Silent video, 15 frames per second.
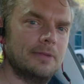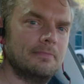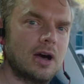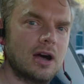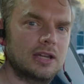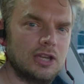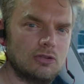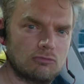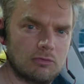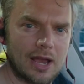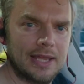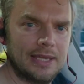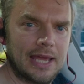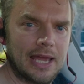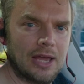in the market
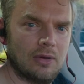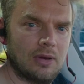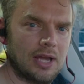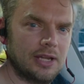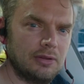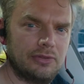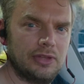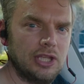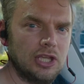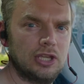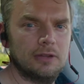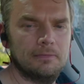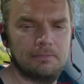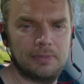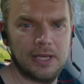right now, I don't think you
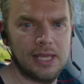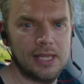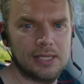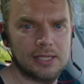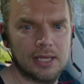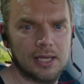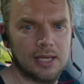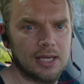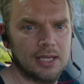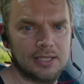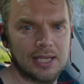can beat a